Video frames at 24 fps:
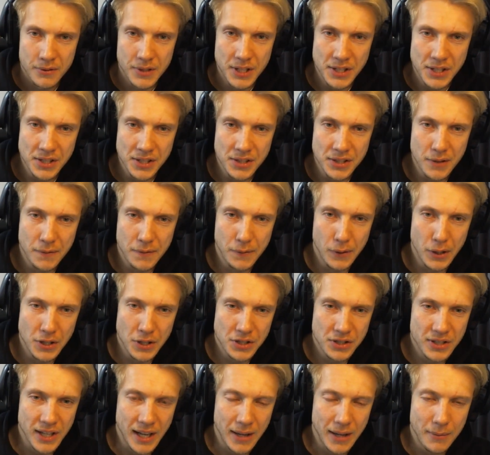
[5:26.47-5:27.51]
This is the
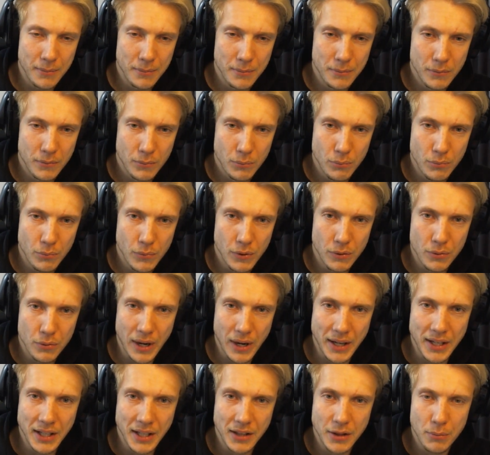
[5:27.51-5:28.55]
first time
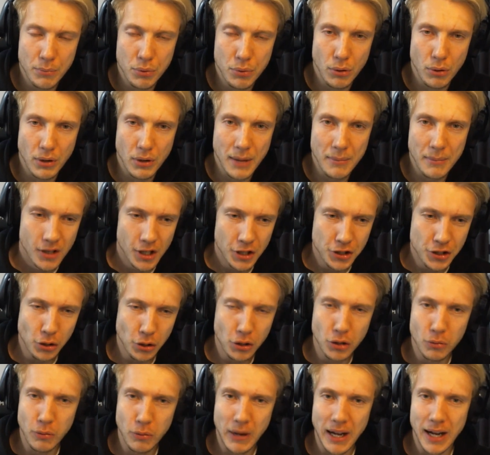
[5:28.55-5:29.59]
running the program. It
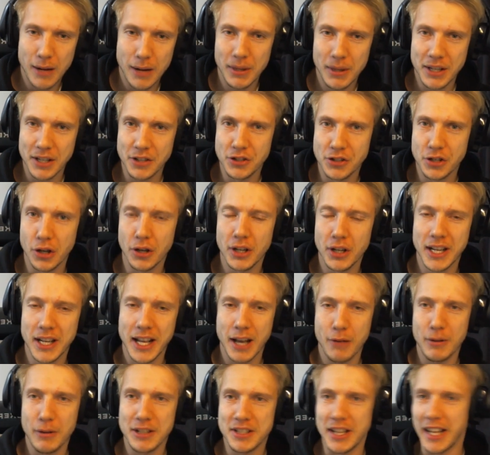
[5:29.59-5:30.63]
took a while, but
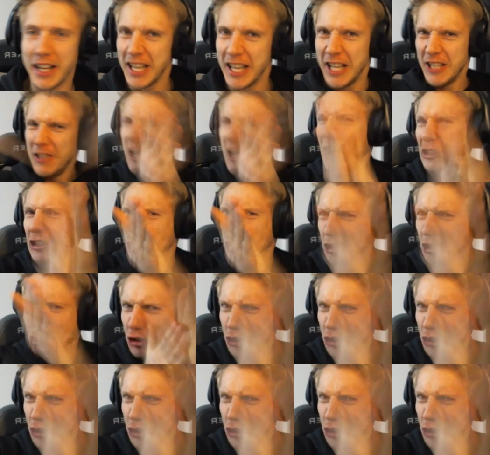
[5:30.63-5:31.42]
internally I was like, yes!